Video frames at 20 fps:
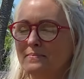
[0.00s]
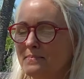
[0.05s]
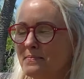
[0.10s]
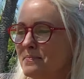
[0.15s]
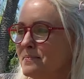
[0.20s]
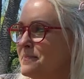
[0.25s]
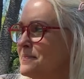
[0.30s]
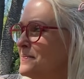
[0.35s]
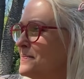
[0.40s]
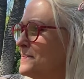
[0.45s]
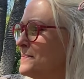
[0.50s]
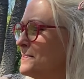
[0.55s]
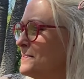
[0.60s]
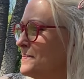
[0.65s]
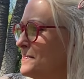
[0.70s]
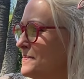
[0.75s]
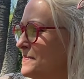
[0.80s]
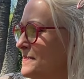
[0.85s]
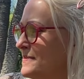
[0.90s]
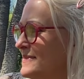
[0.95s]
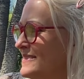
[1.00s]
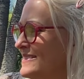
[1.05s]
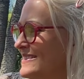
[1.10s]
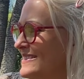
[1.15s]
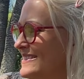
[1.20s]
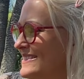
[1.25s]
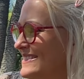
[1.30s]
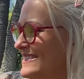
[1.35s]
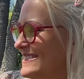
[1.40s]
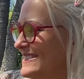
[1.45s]

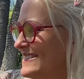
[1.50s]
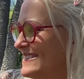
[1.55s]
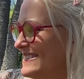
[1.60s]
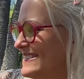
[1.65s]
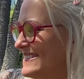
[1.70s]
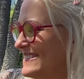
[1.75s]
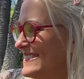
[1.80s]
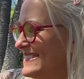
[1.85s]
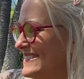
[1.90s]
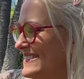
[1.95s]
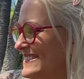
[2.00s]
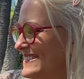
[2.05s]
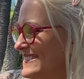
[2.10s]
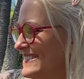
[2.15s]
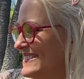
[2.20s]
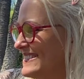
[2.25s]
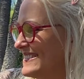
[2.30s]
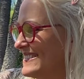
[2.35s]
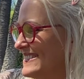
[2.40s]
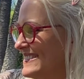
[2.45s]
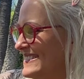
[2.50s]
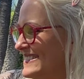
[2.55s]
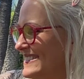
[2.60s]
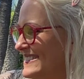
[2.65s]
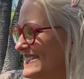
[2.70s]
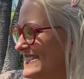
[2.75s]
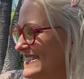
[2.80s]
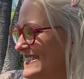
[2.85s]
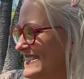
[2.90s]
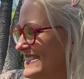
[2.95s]

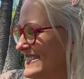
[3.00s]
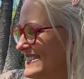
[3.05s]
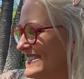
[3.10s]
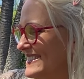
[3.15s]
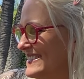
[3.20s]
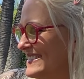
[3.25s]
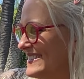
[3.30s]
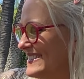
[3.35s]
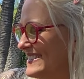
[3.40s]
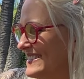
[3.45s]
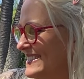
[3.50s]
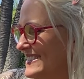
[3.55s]
No words are spoken by the person on screen.